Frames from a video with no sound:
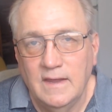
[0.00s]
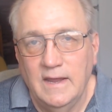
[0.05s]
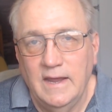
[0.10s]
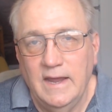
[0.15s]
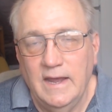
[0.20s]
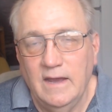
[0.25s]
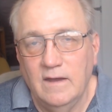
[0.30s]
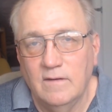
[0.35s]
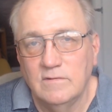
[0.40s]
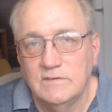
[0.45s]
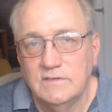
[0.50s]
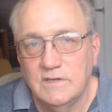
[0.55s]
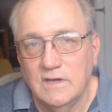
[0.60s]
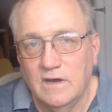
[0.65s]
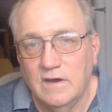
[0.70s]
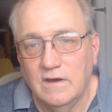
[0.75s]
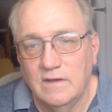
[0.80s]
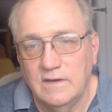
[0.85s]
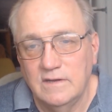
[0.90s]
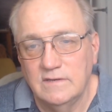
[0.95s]
How is the
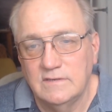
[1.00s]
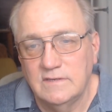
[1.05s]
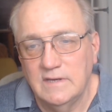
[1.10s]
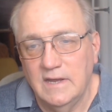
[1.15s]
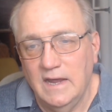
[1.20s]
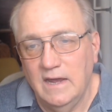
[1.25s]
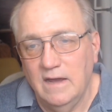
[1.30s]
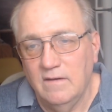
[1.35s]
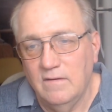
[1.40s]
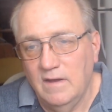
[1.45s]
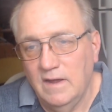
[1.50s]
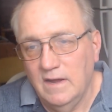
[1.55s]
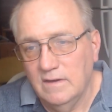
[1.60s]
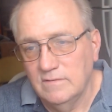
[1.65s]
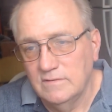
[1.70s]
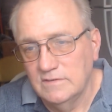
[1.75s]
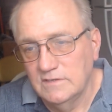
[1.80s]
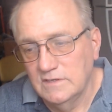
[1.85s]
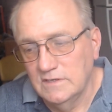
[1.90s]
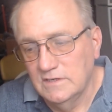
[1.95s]
audience, how
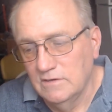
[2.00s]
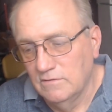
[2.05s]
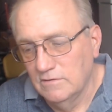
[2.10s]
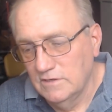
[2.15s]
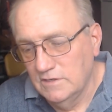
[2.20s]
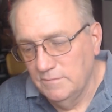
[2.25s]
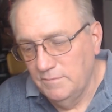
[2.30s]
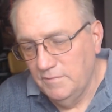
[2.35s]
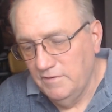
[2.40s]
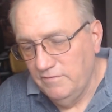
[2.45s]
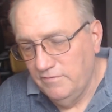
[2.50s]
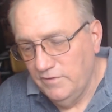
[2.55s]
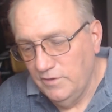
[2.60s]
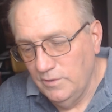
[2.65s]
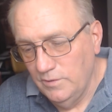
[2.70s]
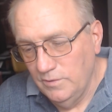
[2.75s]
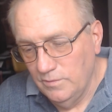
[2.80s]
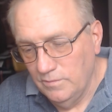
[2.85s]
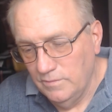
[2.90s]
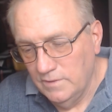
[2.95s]
is it going to be
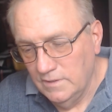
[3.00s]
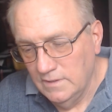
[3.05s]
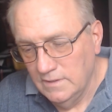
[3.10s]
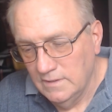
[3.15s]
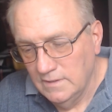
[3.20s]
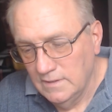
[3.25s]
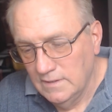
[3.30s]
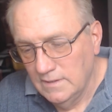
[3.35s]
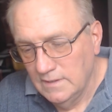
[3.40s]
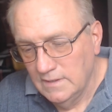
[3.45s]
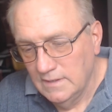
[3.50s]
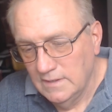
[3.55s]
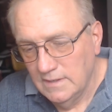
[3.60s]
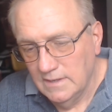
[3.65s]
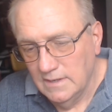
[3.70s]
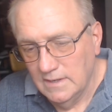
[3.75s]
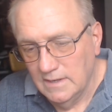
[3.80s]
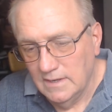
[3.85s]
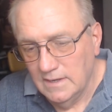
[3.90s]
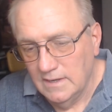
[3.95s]
viewed?
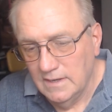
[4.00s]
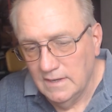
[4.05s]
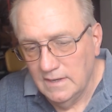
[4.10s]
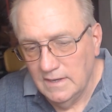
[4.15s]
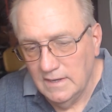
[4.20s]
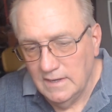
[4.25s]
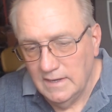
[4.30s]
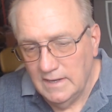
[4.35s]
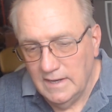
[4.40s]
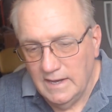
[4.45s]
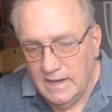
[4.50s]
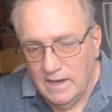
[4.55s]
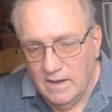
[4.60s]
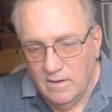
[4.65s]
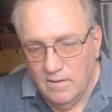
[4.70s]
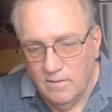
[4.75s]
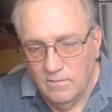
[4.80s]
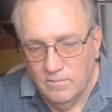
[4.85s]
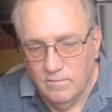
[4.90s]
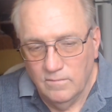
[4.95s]

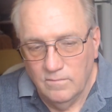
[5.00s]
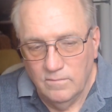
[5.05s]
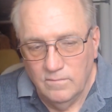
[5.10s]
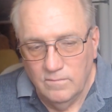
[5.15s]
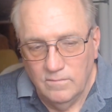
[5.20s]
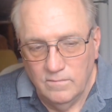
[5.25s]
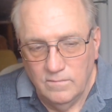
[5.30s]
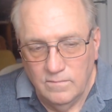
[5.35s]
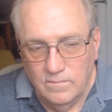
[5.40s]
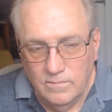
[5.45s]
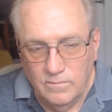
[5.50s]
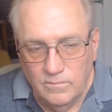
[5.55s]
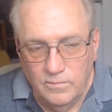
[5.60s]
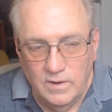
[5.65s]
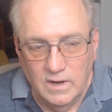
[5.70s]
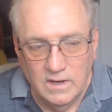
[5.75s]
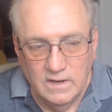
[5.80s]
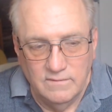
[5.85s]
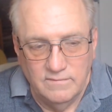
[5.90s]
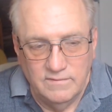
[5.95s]
How
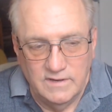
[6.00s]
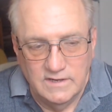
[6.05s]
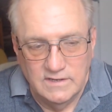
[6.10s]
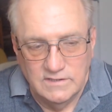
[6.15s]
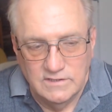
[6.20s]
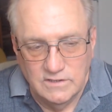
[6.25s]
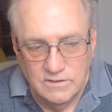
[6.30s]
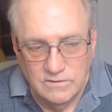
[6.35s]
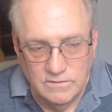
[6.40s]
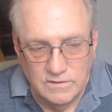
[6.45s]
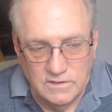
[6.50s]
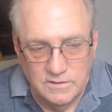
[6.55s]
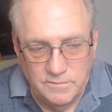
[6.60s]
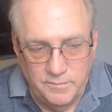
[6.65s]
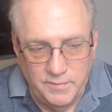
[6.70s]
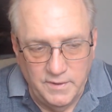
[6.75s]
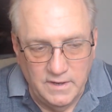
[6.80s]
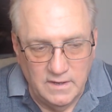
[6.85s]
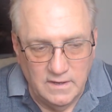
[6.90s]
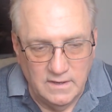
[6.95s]
relevant is it going to
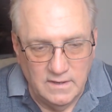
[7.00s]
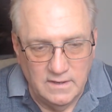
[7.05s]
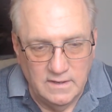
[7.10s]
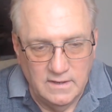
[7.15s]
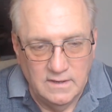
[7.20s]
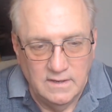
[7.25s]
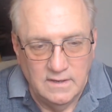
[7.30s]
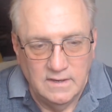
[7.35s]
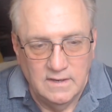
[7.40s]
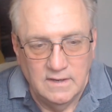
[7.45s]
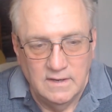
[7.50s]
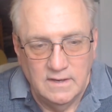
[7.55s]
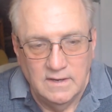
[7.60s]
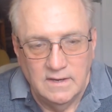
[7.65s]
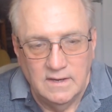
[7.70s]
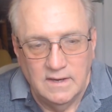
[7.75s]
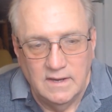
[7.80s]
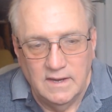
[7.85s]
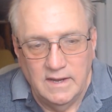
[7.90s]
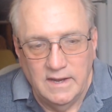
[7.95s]
be?
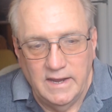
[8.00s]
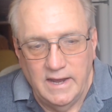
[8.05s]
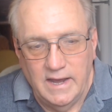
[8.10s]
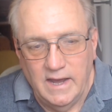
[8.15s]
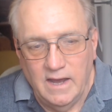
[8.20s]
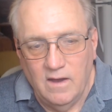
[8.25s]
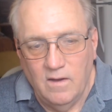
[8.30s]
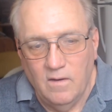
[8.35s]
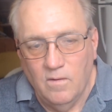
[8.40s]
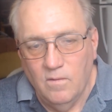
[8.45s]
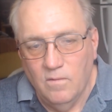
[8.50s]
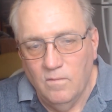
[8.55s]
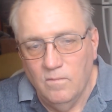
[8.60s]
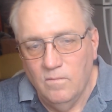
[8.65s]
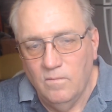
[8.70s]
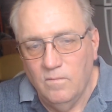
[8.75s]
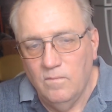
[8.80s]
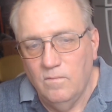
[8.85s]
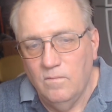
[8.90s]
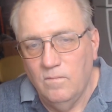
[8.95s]
How
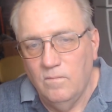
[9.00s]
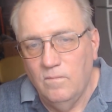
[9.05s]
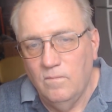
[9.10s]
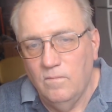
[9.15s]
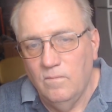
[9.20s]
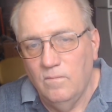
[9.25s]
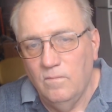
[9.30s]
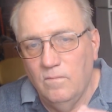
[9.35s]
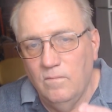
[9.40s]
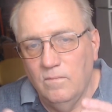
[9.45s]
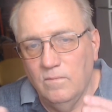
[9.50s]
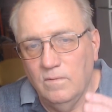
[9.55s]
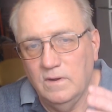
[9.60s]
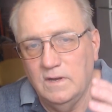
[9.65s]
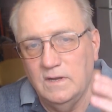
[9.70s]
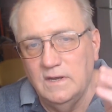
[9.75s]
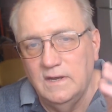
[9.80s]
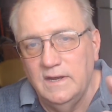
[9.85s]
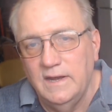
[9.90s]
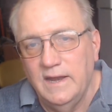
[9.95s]

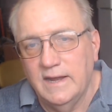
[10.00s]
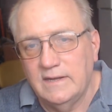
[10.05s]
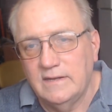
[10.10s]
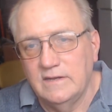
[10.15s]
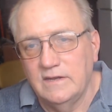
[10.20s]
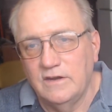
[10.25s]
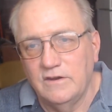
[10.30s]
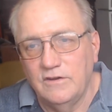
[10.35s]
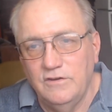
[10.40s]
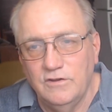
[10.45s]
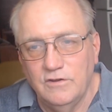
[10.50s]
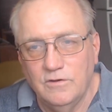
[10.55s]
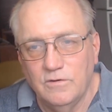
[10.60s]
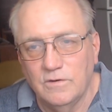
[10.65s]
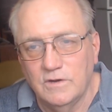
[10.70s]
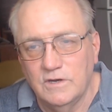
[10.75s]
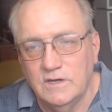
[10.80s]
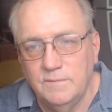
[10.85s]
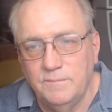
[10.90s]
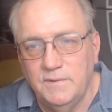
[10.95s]
connected are you
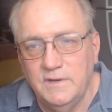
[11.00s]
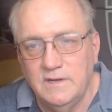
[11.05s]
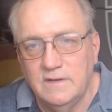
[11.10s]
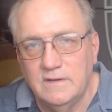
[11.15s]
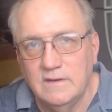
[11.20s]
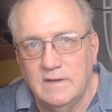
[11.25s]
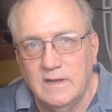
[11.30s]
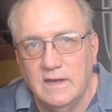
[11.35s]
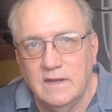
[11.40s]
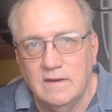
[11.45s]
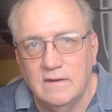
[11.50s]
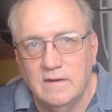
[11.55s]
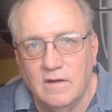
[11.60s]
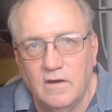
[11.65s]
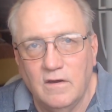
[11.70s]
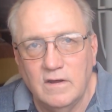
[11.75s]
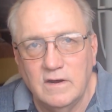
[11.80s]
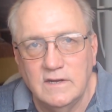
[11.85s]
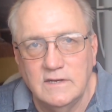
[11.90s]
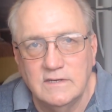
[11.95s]
going to be to that
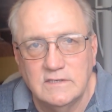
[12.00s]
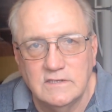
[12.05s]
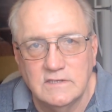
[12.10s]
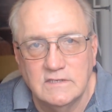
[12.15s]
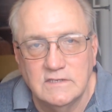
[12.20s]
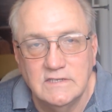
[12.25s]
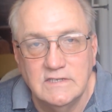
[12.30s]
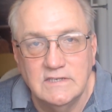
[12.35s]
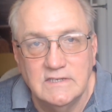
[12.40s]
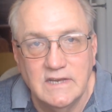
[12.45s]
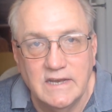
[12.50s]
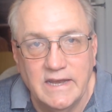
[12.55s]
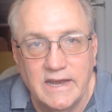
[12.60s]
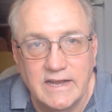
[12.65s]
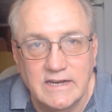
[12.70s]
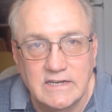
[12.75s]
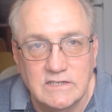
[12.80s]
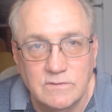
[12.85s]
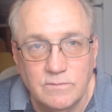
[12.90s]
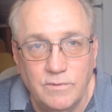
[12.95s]
audience that sees it
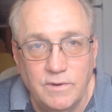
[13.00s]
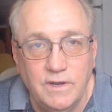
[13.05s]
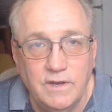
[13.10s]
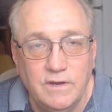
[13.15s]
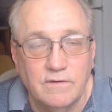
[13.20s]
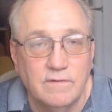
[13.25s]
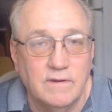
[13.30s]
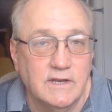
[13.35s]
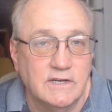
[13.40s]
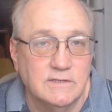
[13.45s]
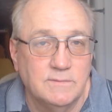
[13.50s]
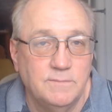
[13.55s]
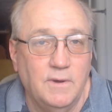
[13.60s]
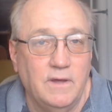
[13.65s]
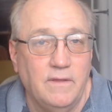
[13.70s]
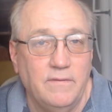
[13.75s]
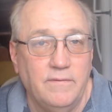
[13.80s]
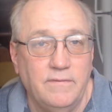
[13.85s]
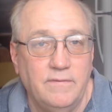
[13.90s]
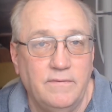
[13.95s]
next week or next month?